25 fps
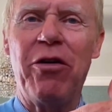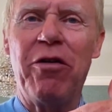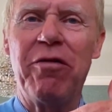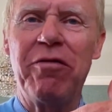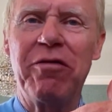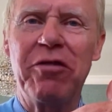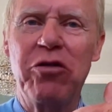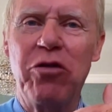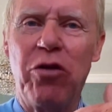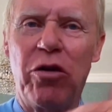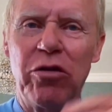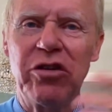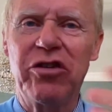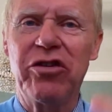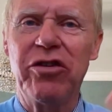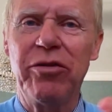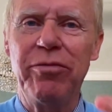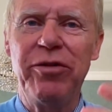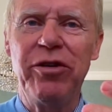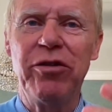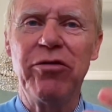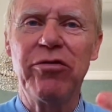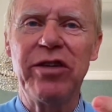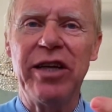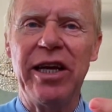
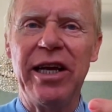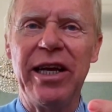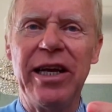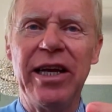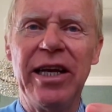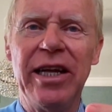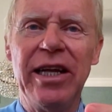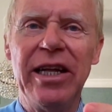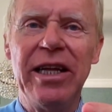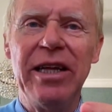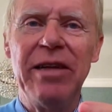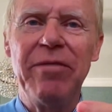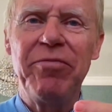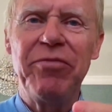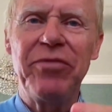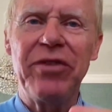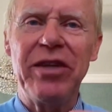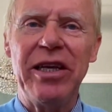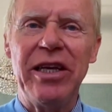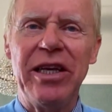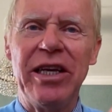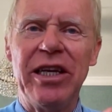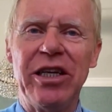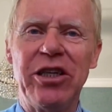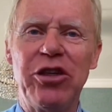contributing
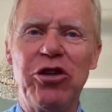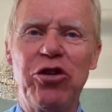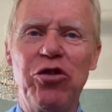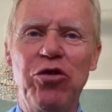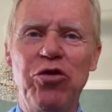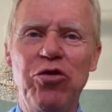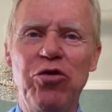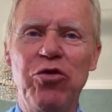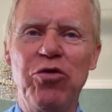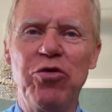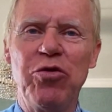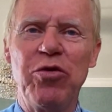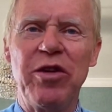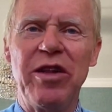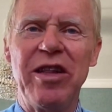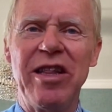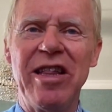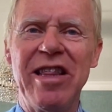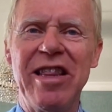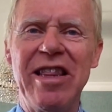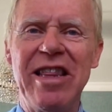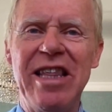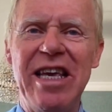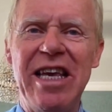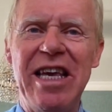to
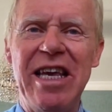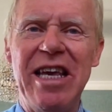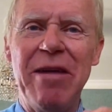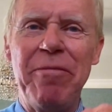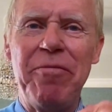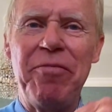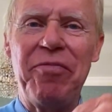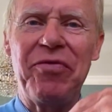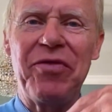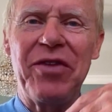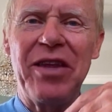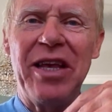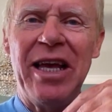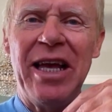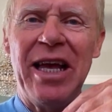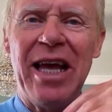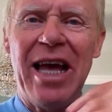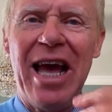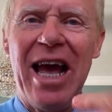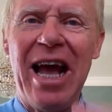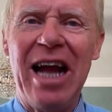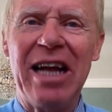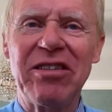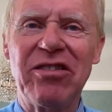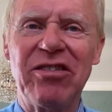the
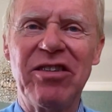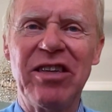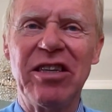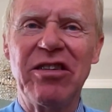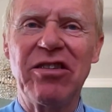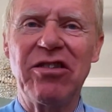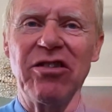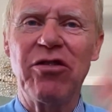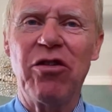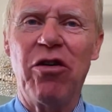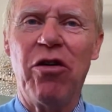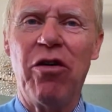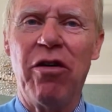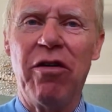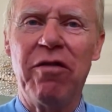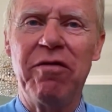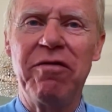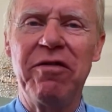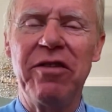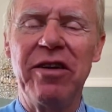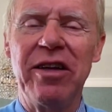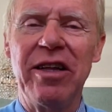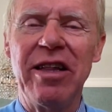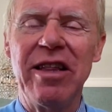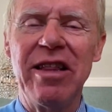access
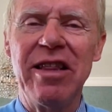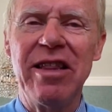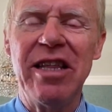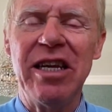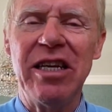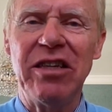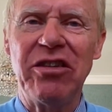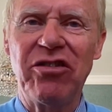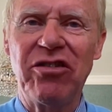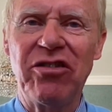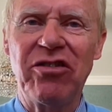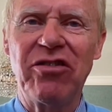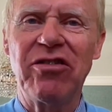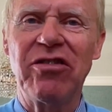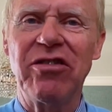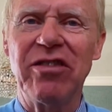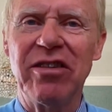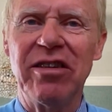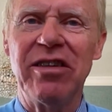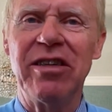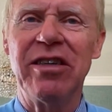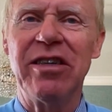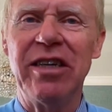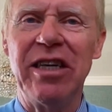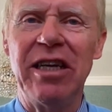of this
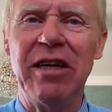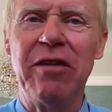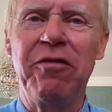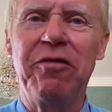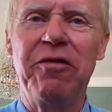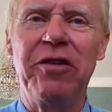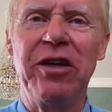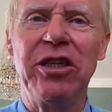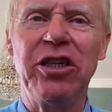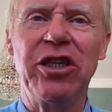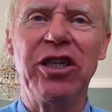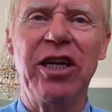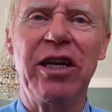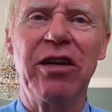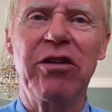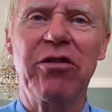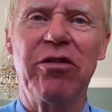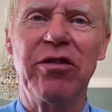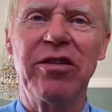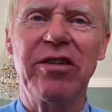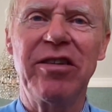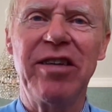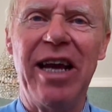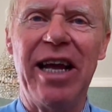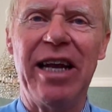infringing
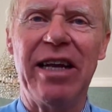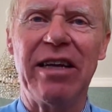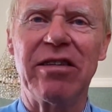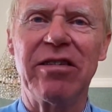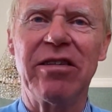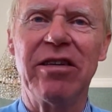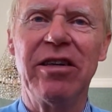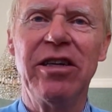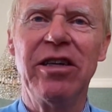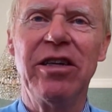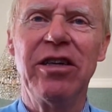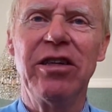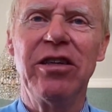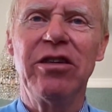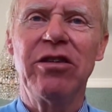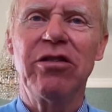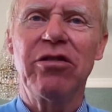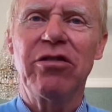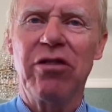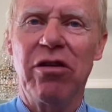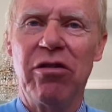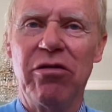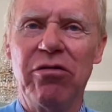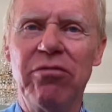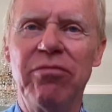content.
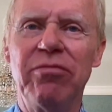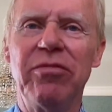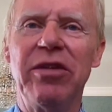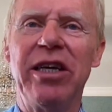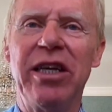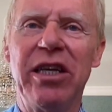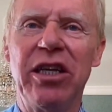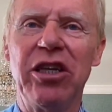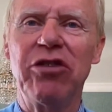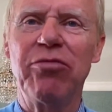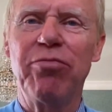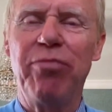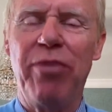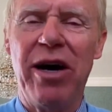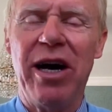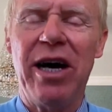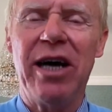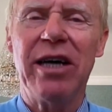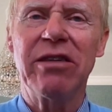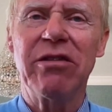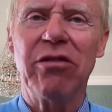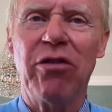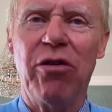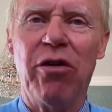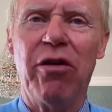So it is
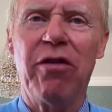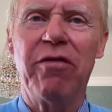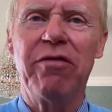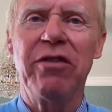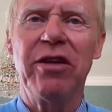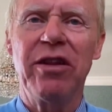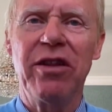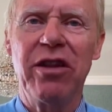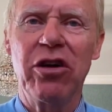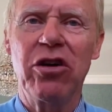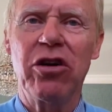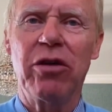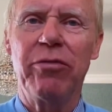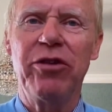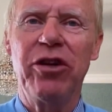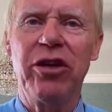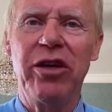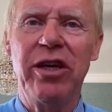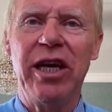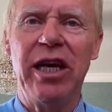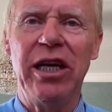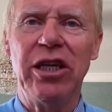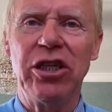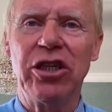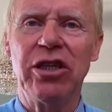part of the
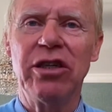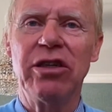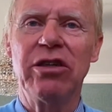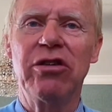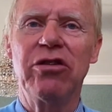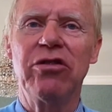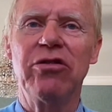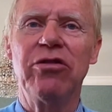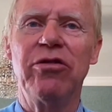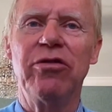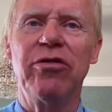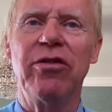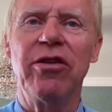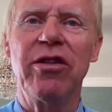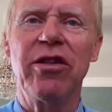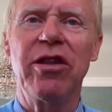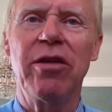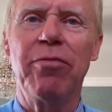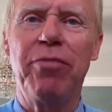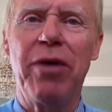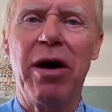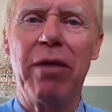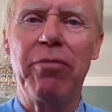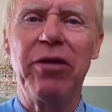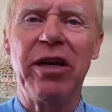communication to the
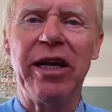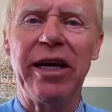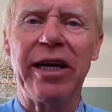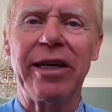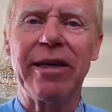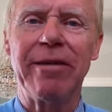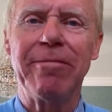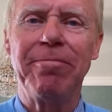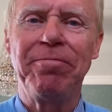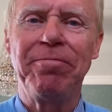public.